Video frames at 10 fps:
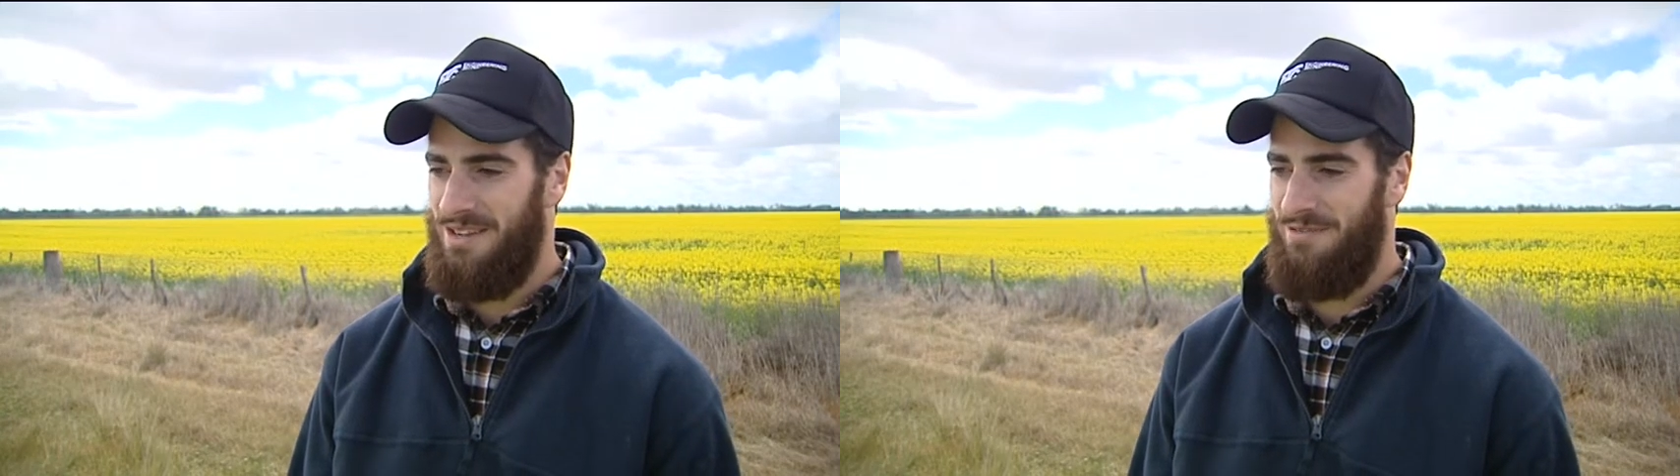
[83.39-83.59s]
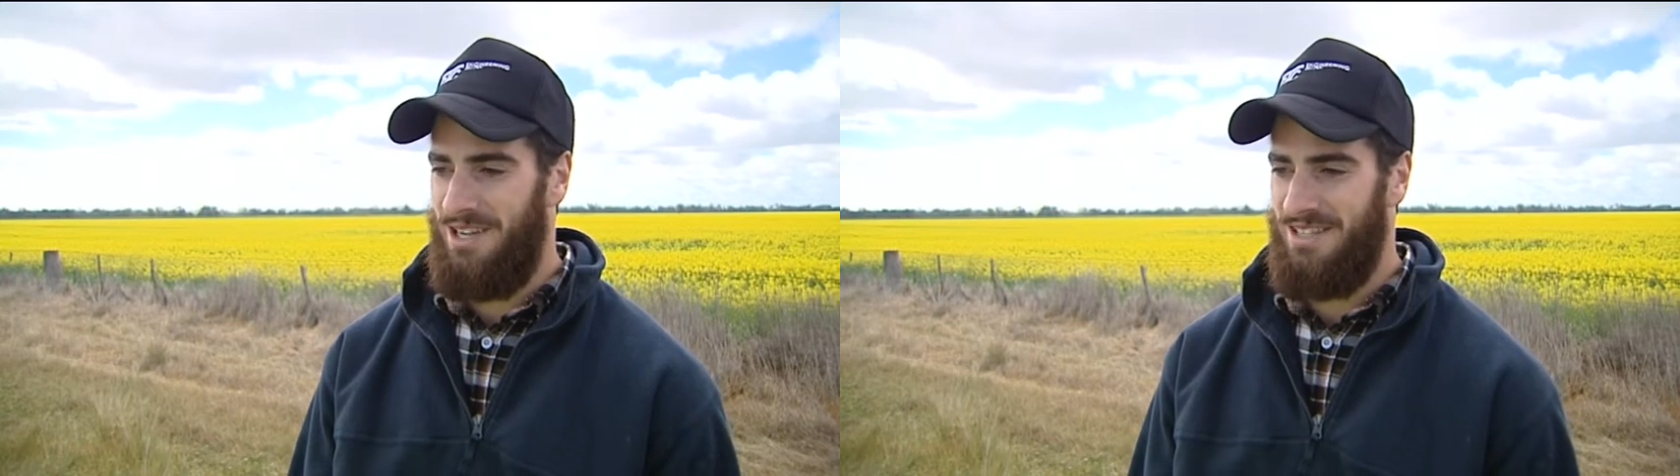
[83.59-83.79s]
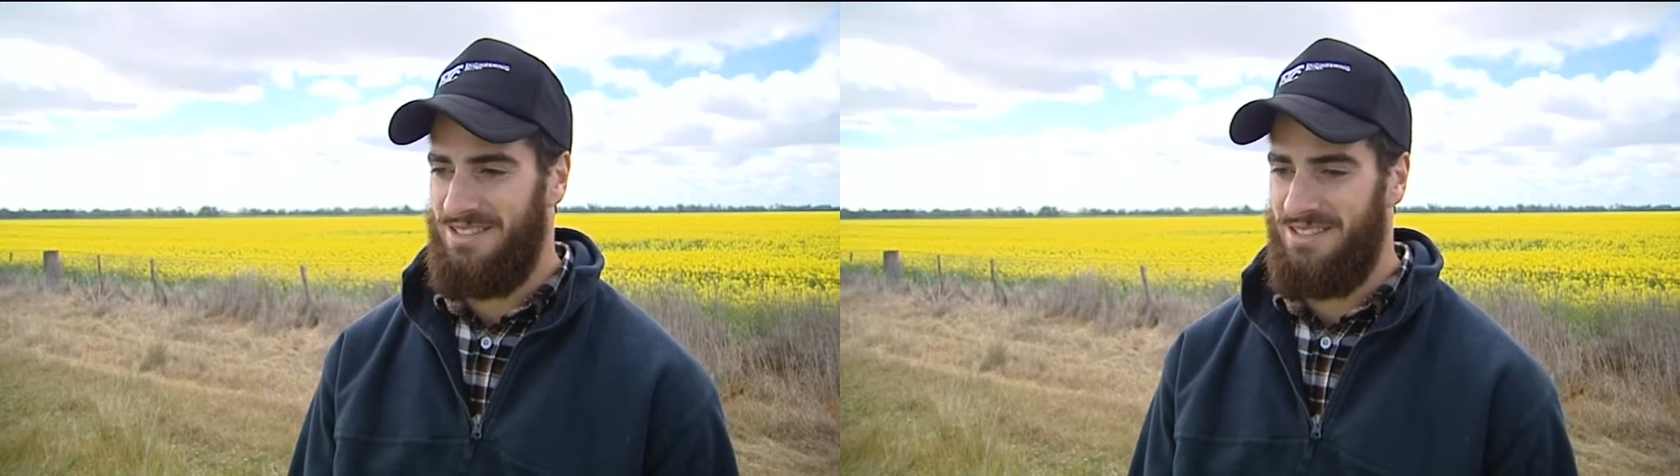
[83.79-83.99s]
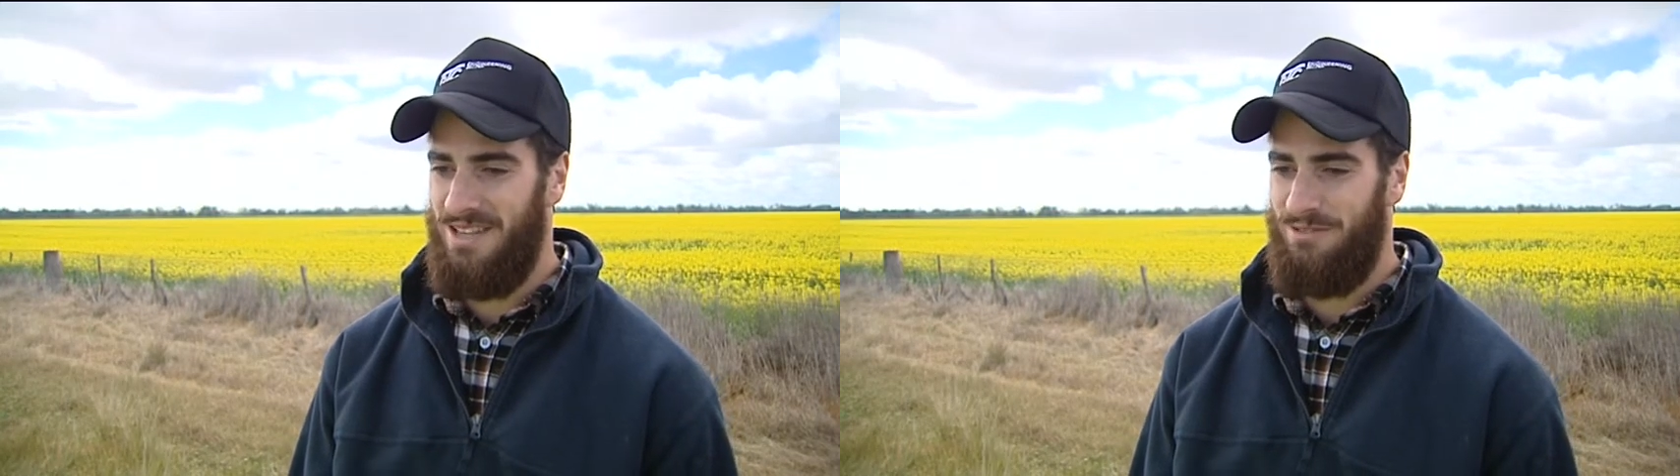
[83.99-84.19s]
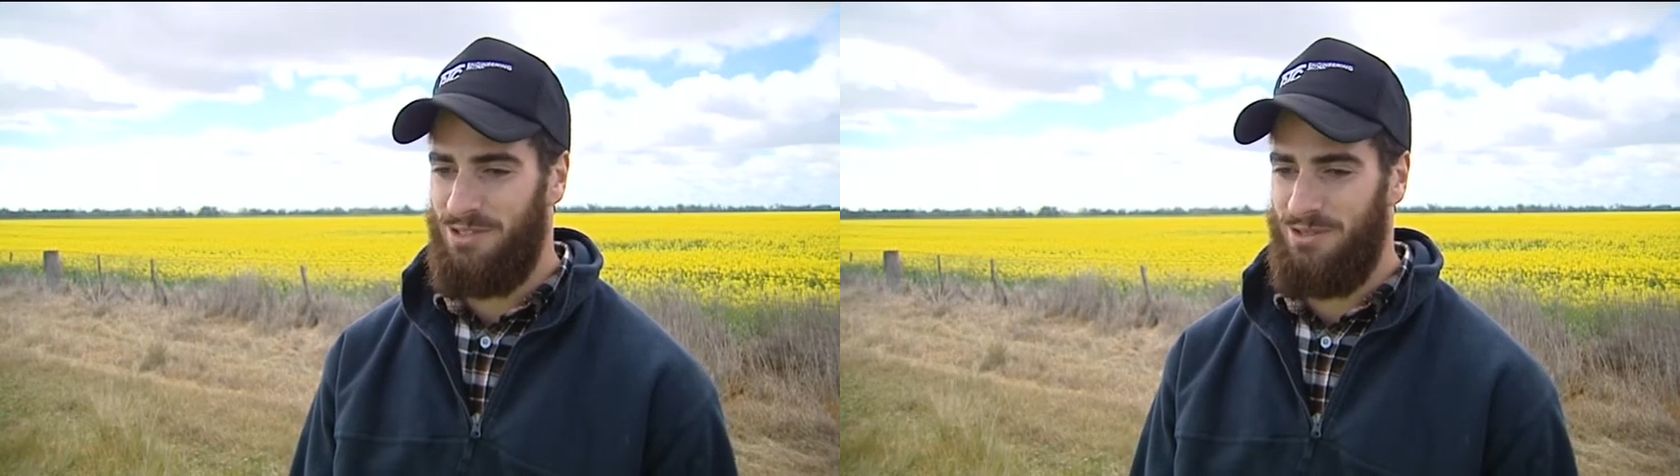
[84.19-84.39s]
never
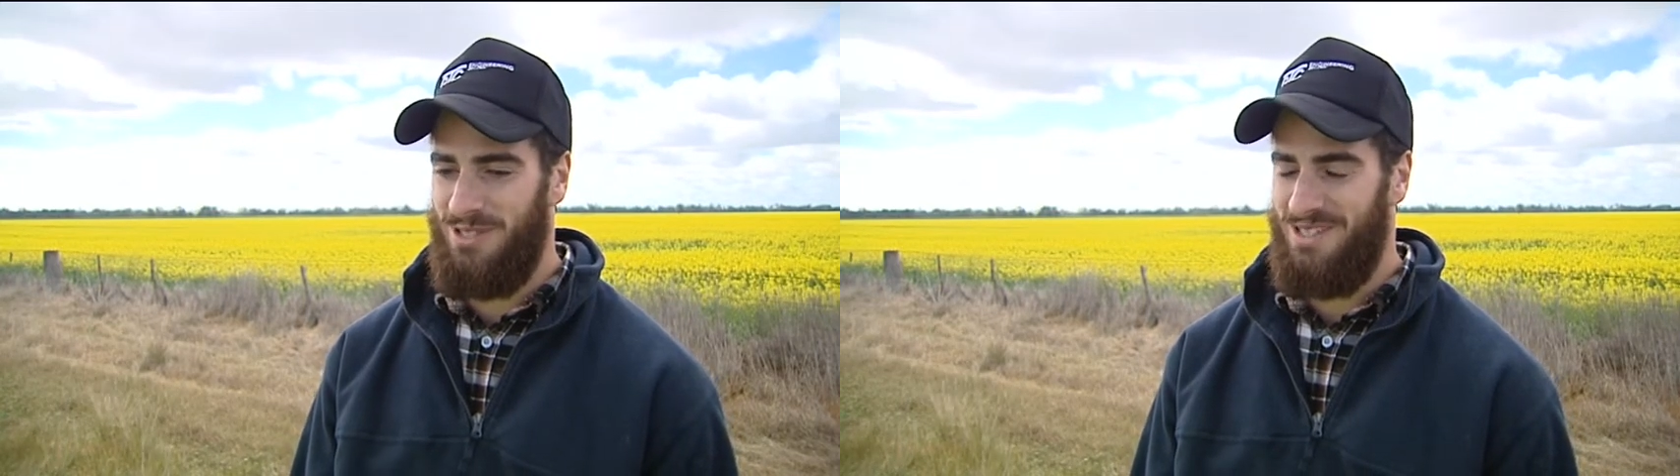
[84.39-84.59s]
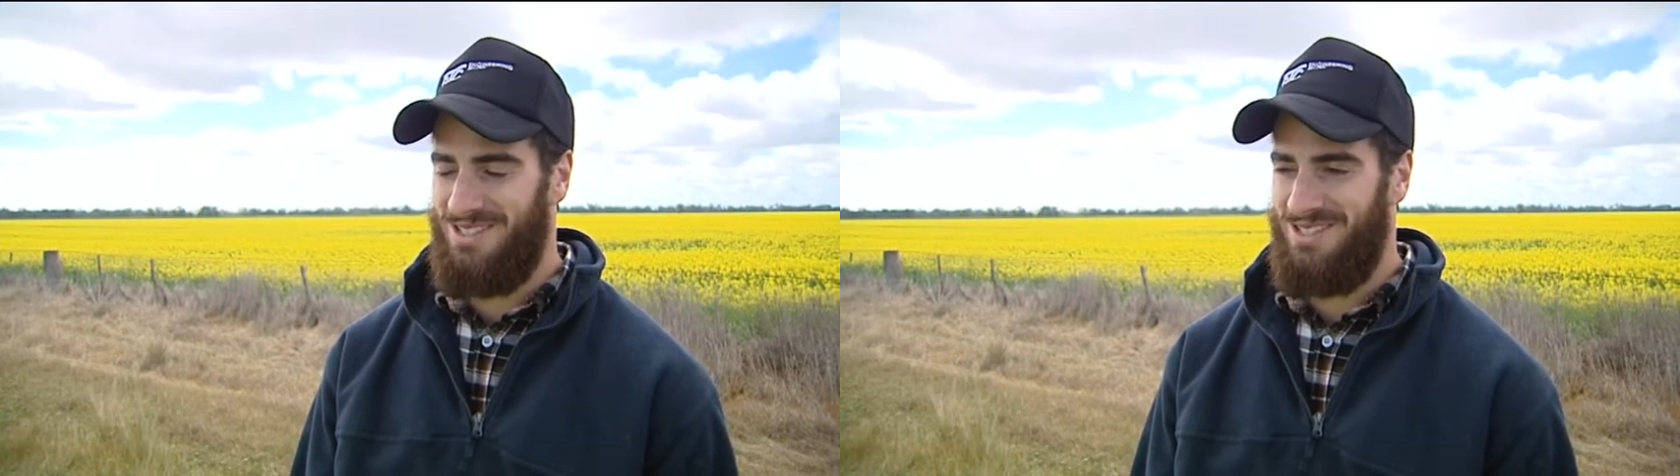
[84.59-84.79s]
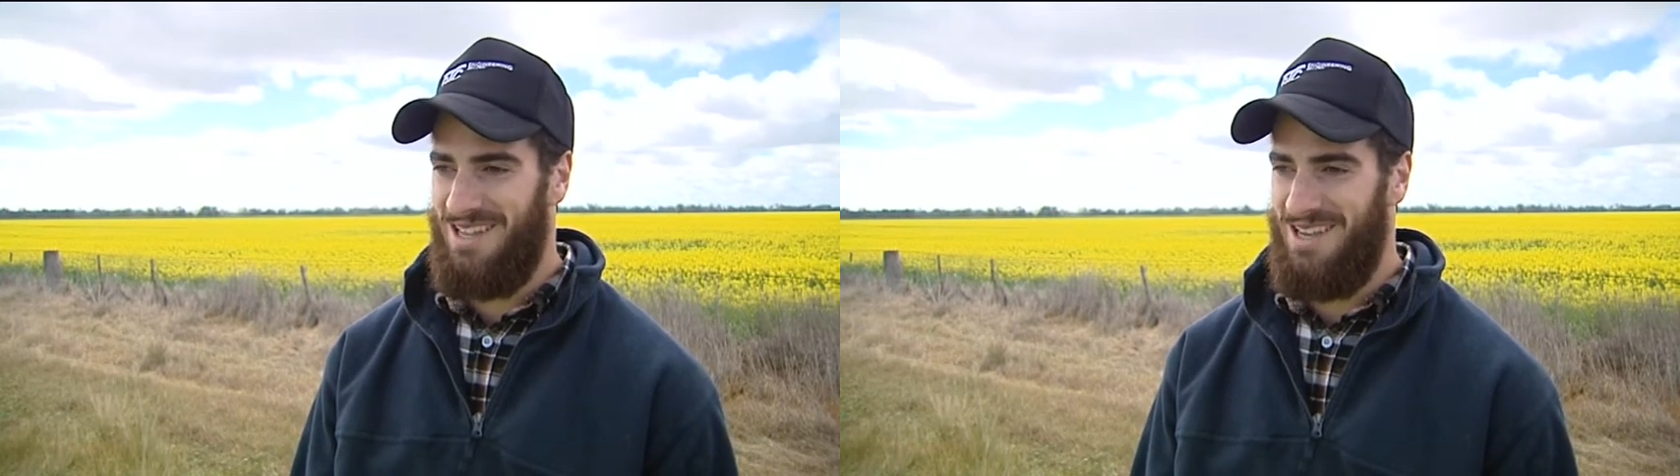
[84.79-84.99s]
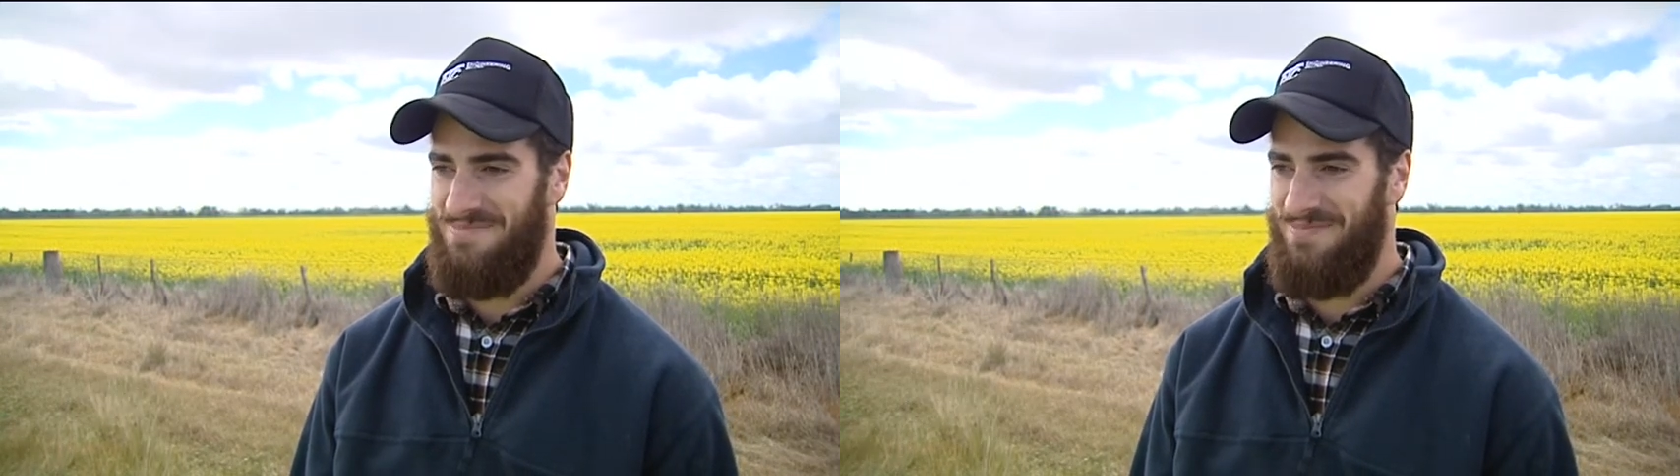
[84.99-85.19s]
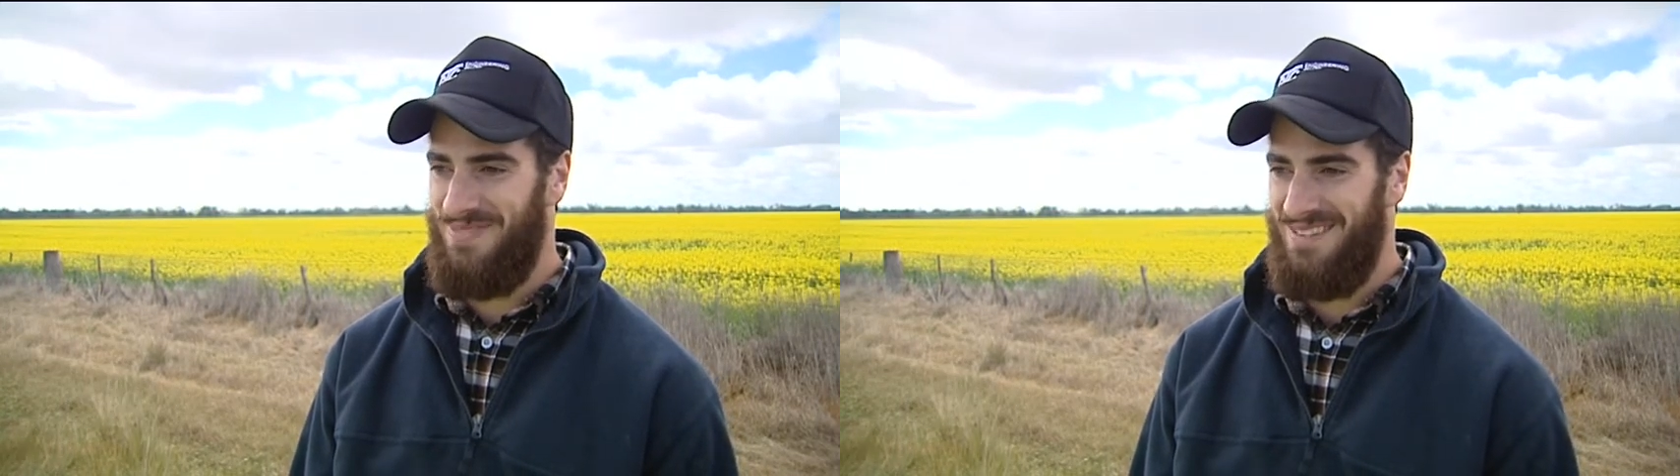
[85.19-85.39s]
never two years the
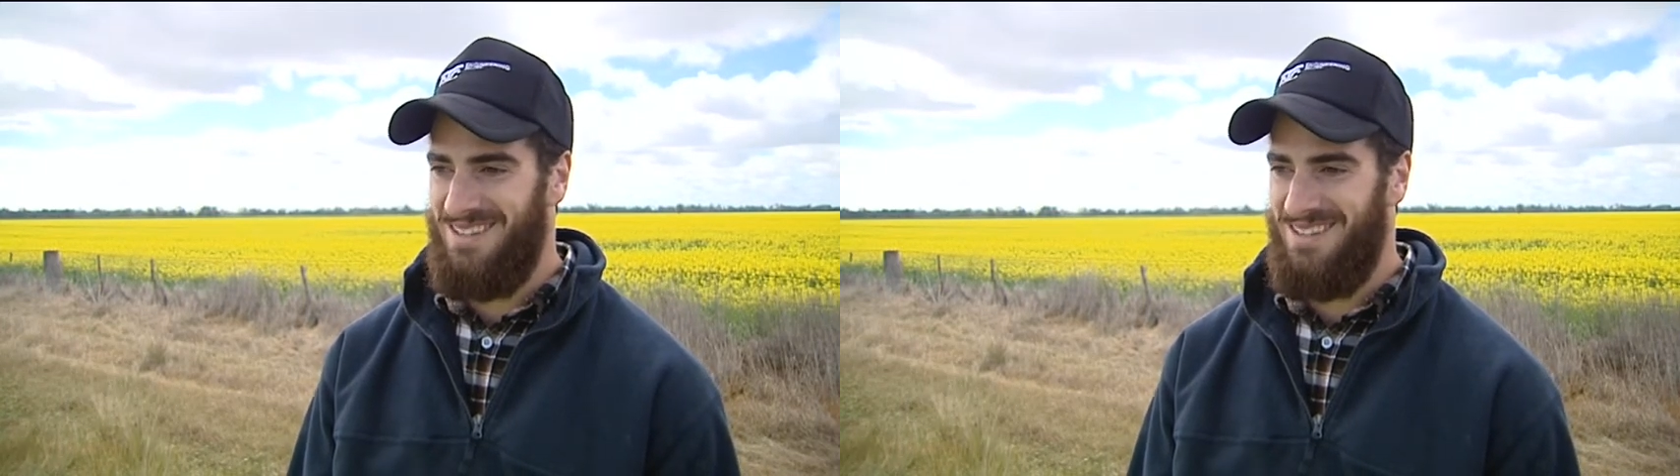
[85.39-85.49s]
same.